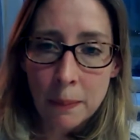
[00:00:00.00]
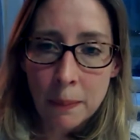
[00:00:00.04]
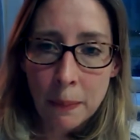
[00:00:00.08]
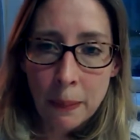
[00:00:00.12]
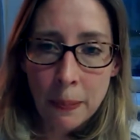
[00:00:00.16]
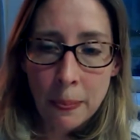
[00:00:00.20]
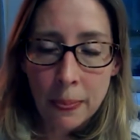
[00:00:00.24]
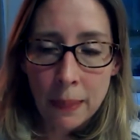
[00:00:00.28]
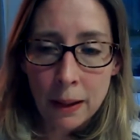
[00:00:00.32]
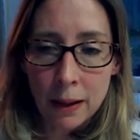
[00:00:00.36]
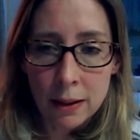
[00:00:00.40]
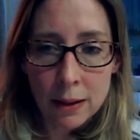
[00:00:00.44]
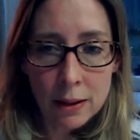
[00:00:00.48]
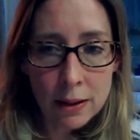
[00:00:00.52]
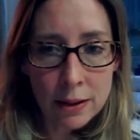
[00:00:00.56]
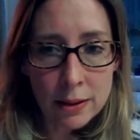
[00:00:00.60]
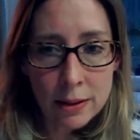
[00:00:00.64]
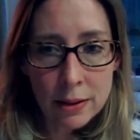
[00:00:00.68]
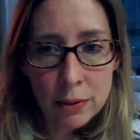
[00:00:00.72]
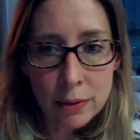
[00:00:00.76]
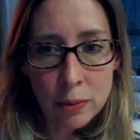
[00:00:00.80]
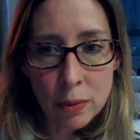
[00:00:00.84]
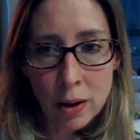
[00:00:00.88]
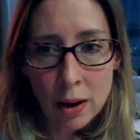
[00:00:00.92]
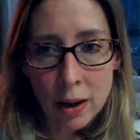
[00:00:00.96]
the glass of
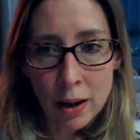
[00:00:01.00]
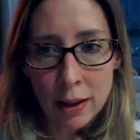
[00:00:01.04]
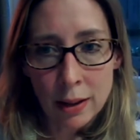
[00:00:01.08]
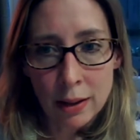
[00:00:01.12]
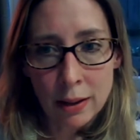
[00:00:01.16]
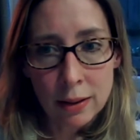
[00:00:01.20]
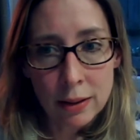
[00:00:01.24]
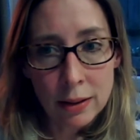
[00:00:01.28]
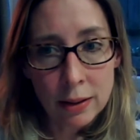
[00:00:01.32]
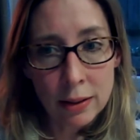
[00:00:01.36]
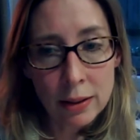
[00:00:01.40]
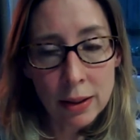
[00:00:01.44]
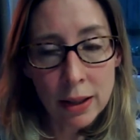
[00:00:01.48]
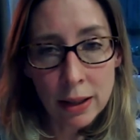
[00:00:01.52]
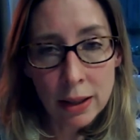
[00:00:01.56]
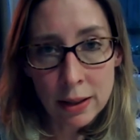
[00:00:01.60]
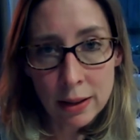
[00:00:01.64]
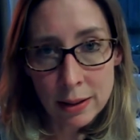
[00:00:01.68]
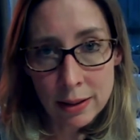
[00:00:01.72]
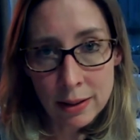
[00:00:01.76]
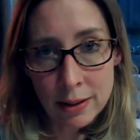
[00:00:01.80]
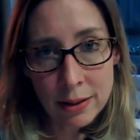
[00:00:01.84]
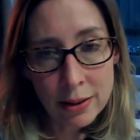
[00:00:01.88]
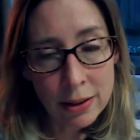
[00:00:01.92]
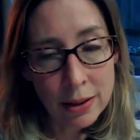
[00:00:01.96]
wine, could link us
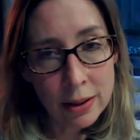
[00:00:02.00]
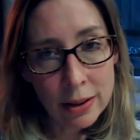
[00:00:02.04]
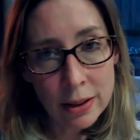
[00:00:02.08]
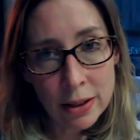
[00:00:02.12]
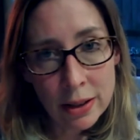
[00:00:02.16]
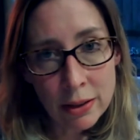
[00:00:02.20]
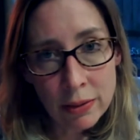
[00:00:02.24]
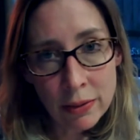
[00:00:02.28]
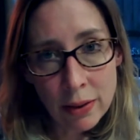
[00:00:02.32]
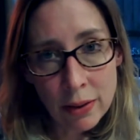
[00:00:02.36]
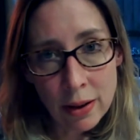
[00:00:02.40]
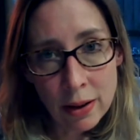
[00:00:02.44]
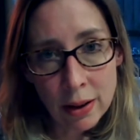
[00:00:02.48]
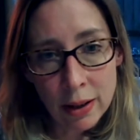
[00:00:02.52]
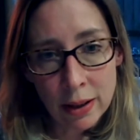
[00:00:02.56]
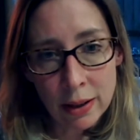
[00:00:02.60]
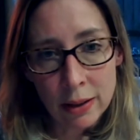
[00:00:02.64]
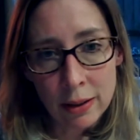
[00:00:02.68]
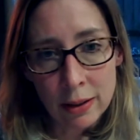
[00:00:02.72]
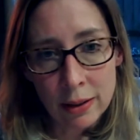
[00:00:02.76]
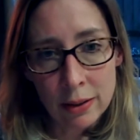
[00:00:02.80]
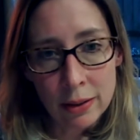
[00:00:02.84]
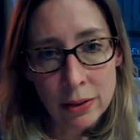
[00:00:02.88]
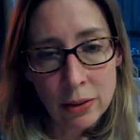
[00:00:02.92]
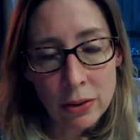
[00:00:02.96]
to the divine,
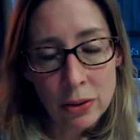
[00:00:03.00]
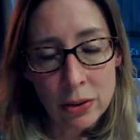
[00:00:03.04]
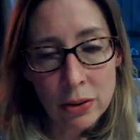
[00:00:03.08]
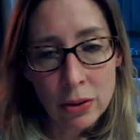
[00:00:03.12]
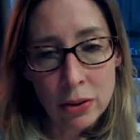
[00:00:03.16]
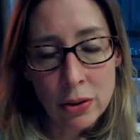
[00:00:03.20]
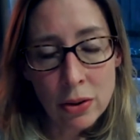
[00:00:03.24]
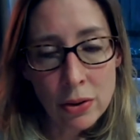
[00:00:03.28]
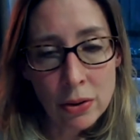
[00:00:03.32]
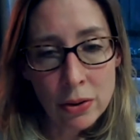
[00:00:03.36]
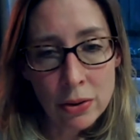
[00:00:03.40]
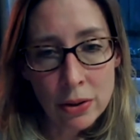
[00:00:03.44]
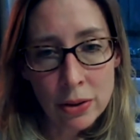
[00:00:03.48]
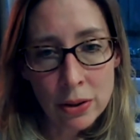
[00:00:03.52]
to God.